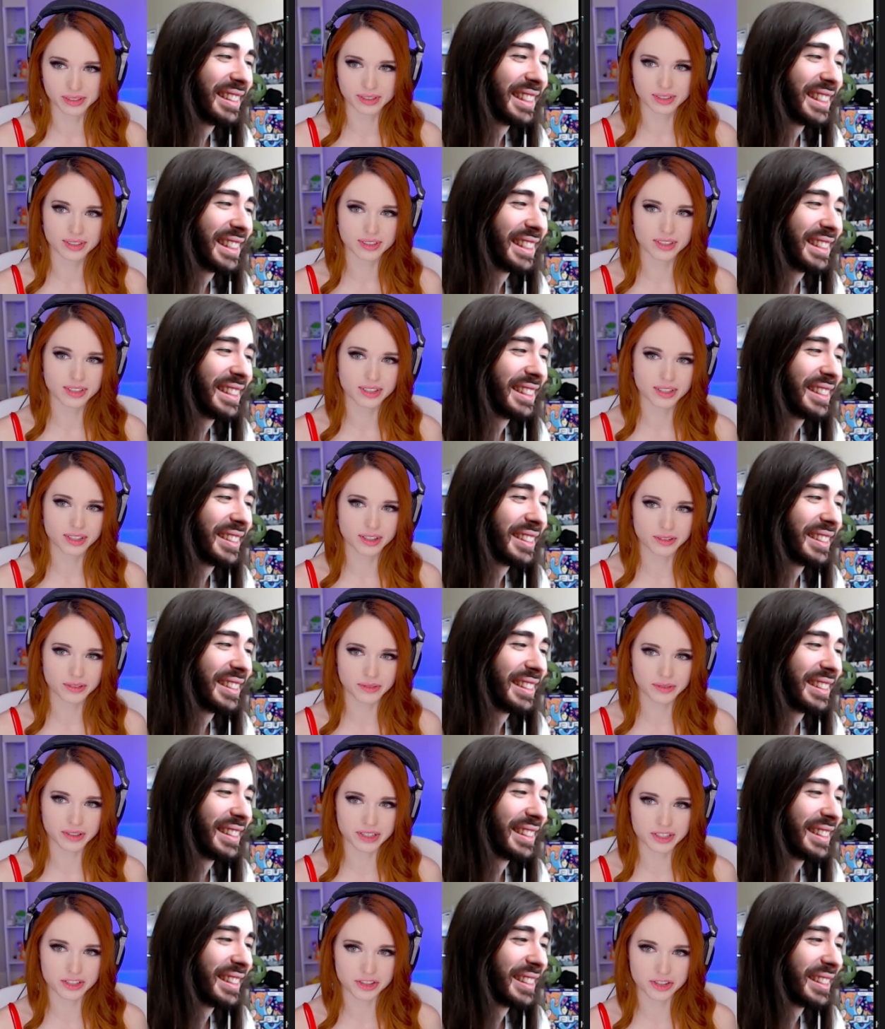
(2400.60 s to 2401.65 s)
Speaker 1: Cringe
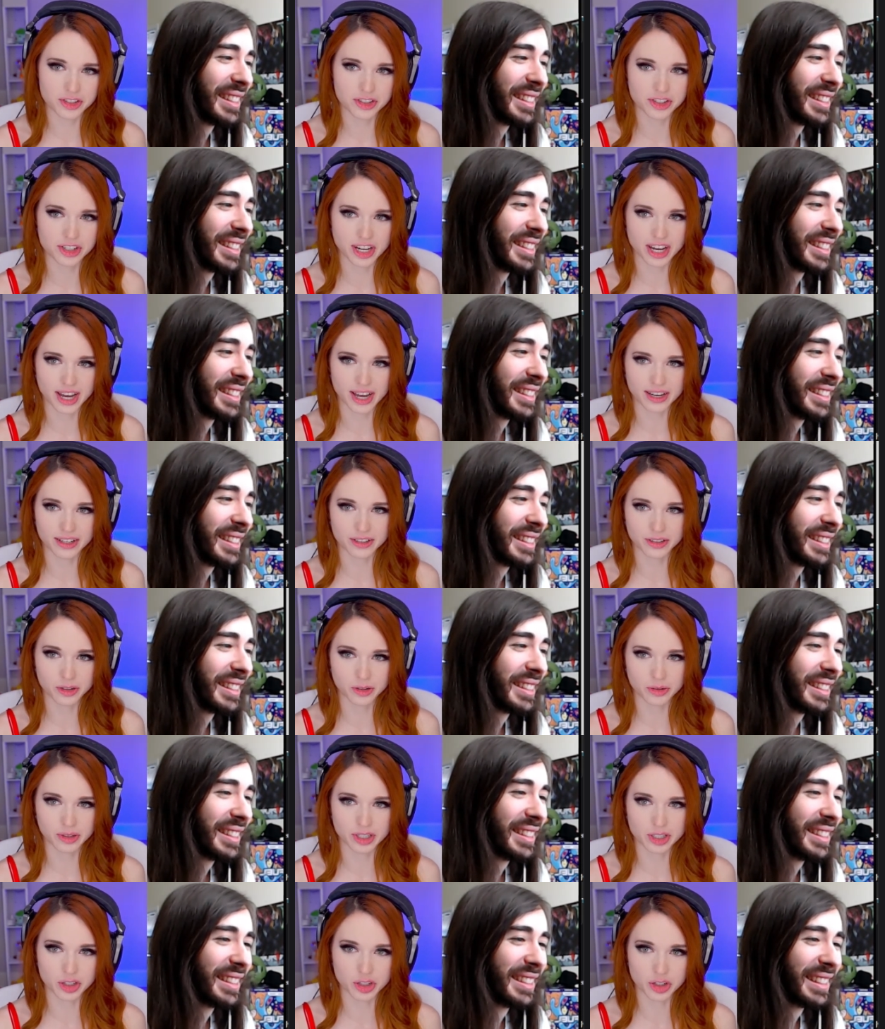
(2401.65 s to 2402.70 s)
chat.
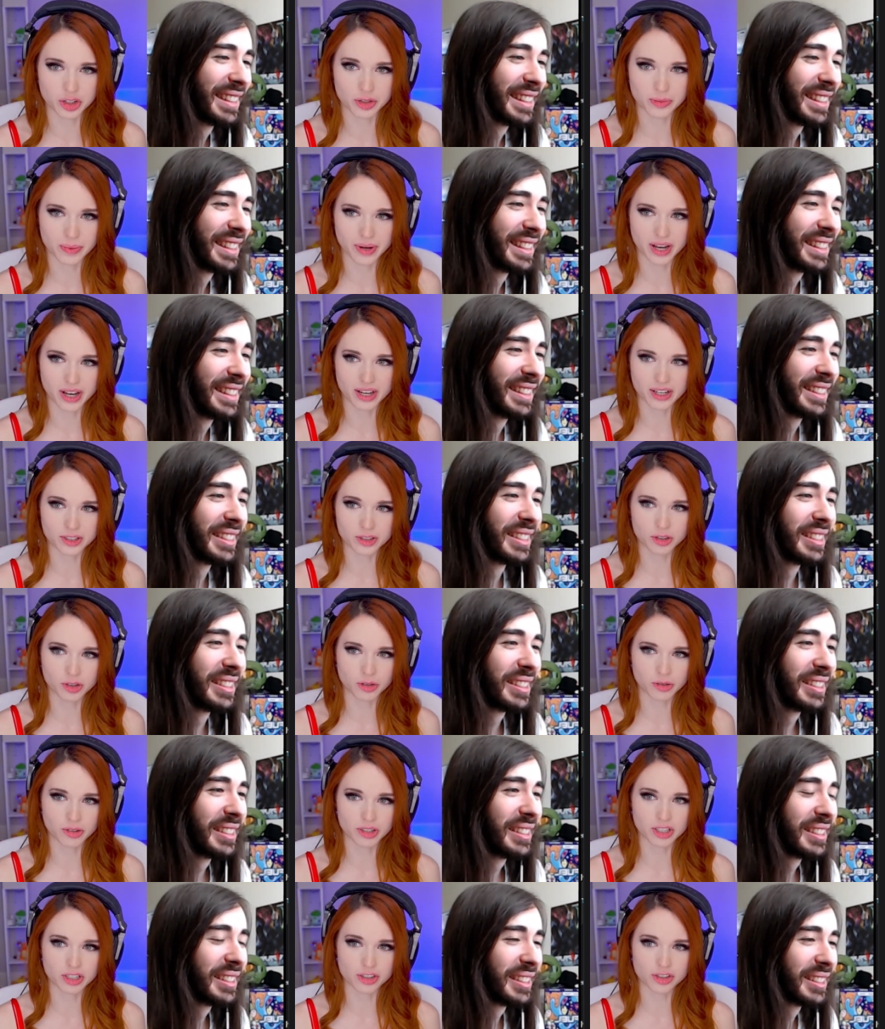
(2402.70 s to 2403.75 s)
Cringe mods.
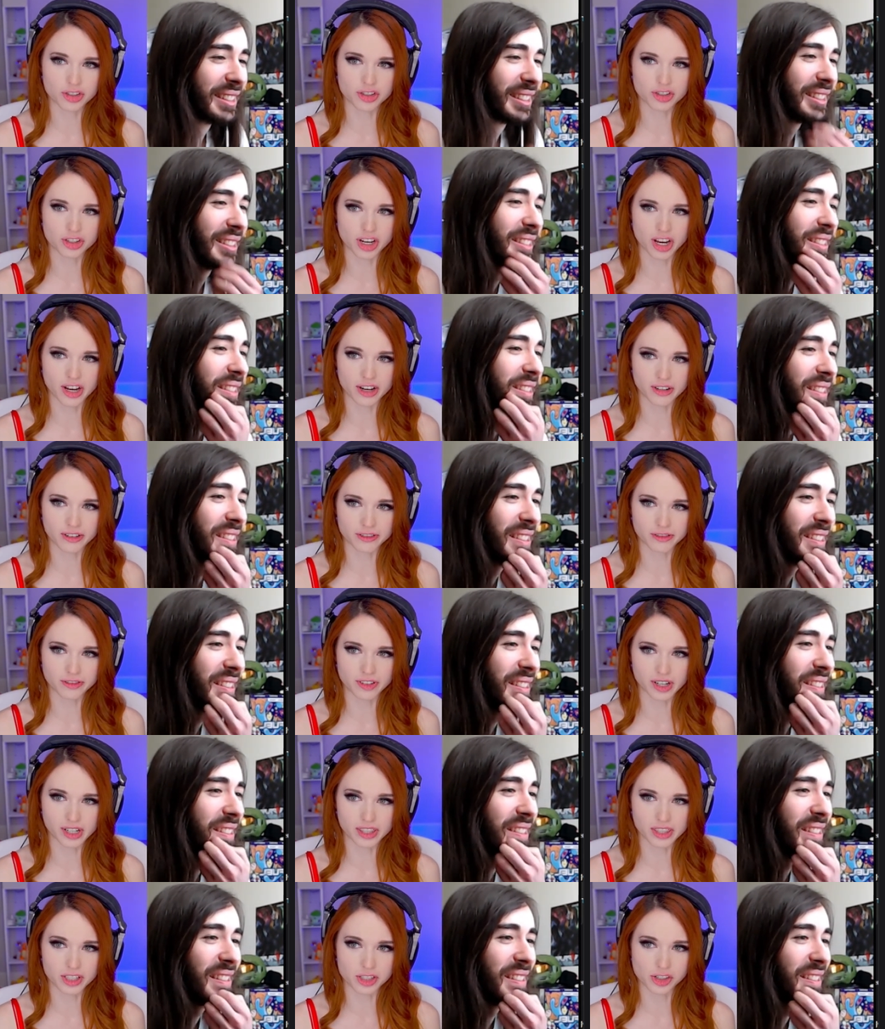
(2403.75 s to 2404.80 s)
Cringe channel. Fuck this
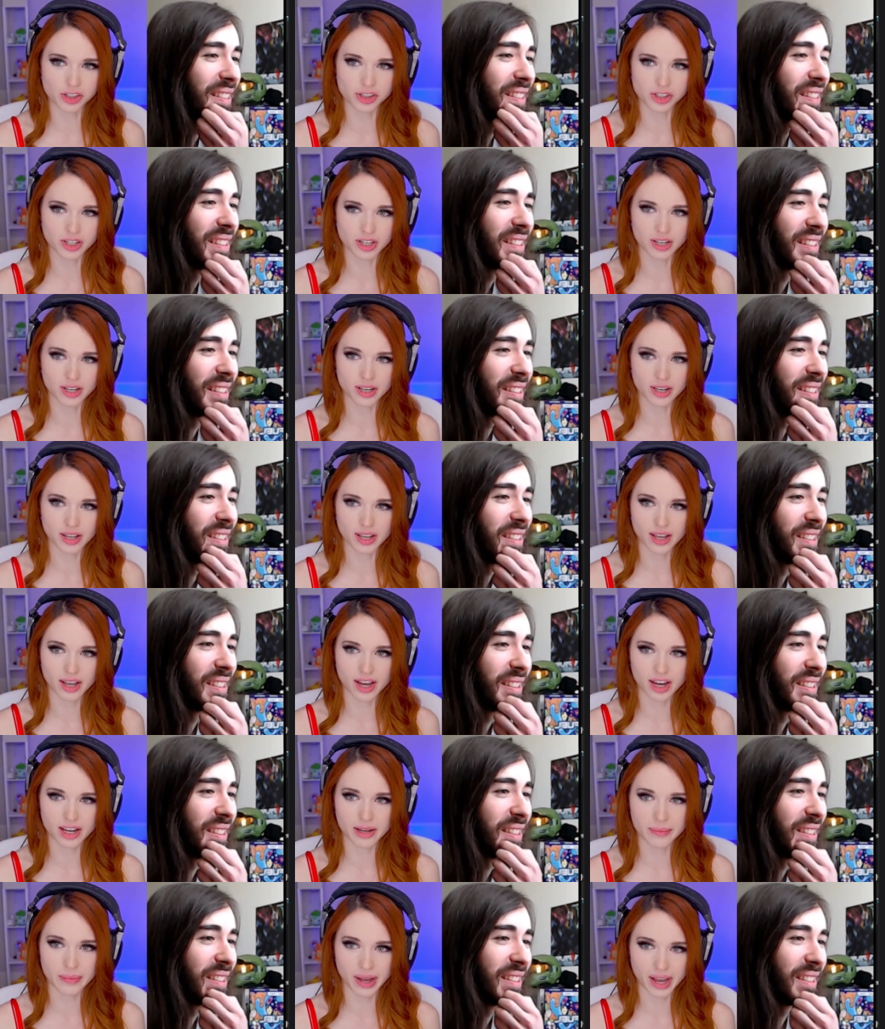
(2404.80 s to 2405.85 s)
shit. I am
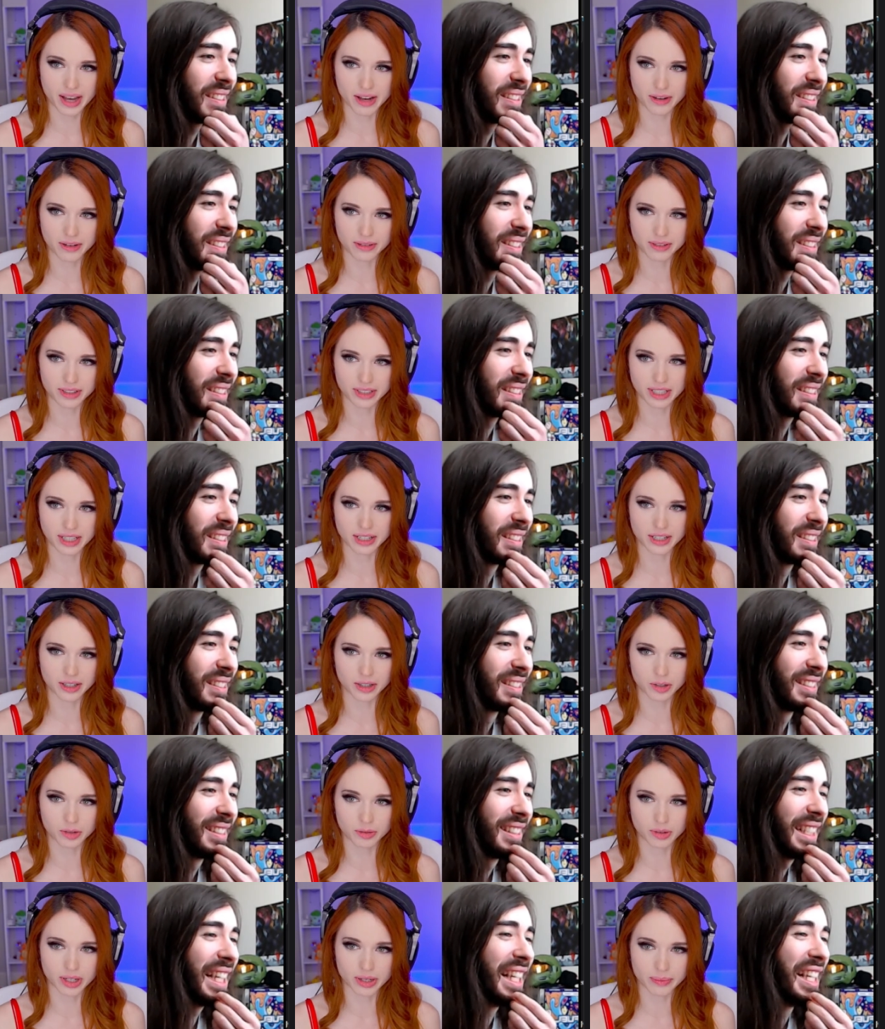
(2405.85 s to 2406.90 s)
out. Get a grip.
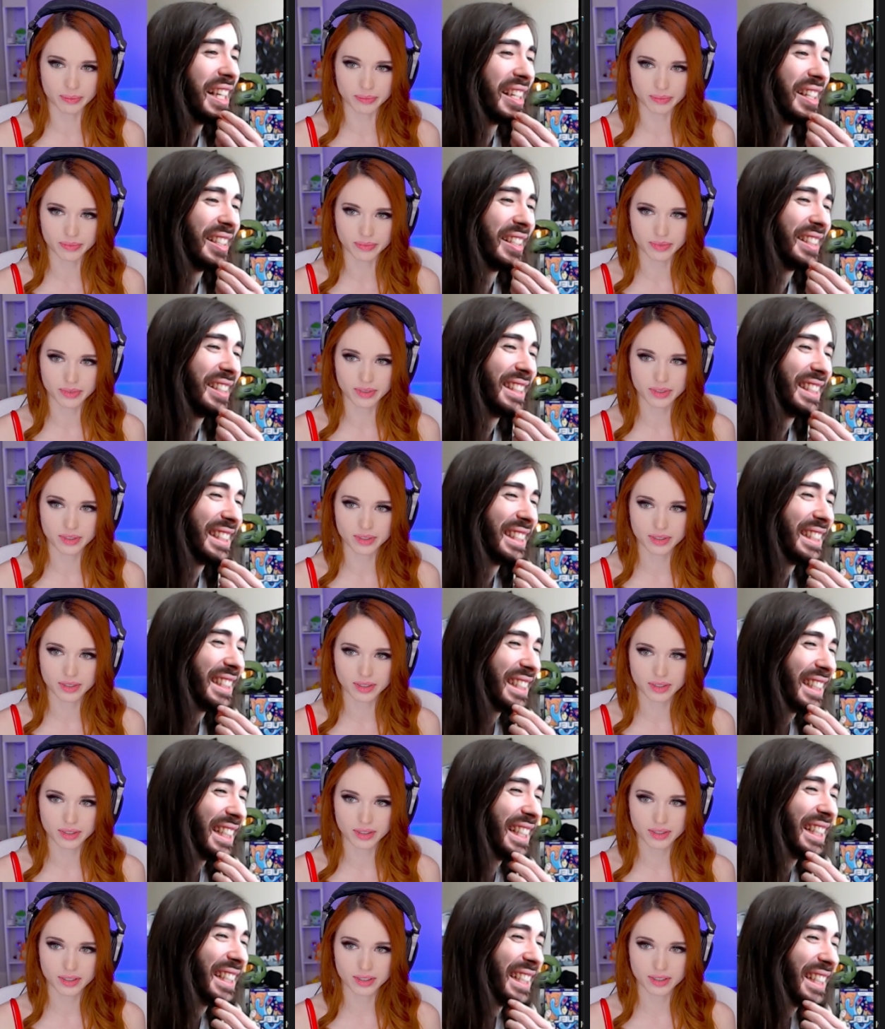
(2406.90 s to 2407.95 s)

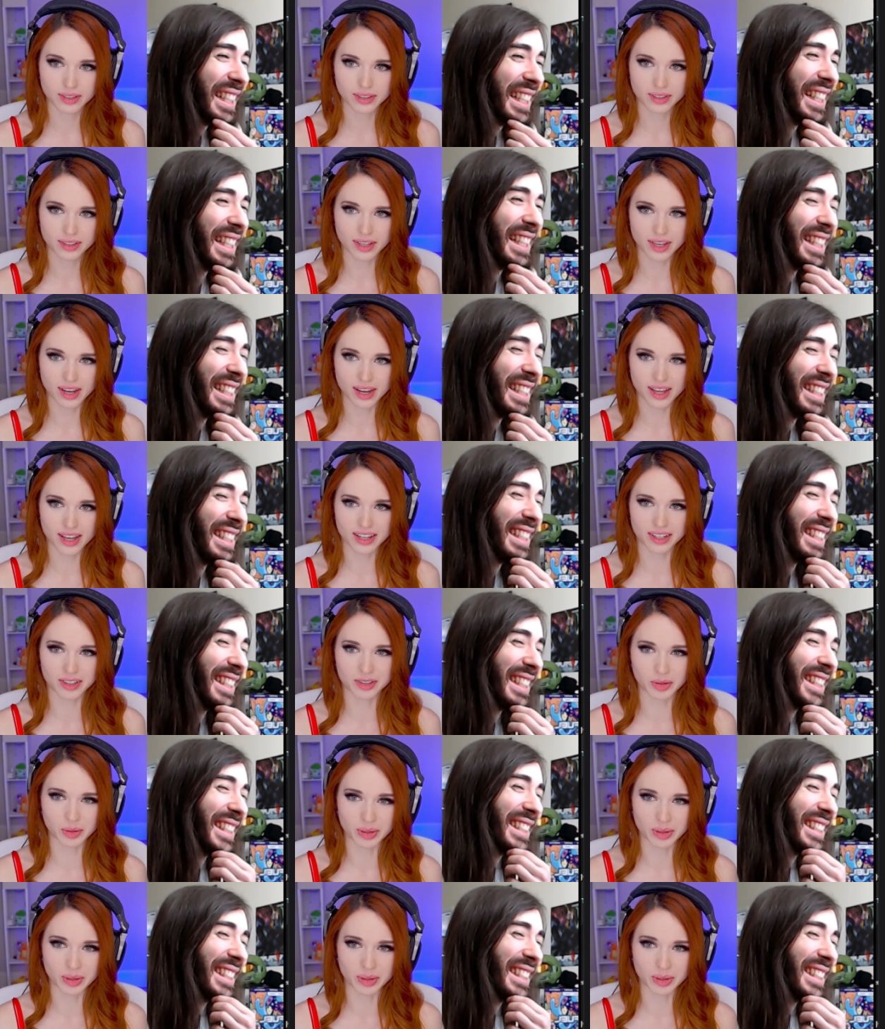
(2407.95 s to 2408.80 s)
Get a grip.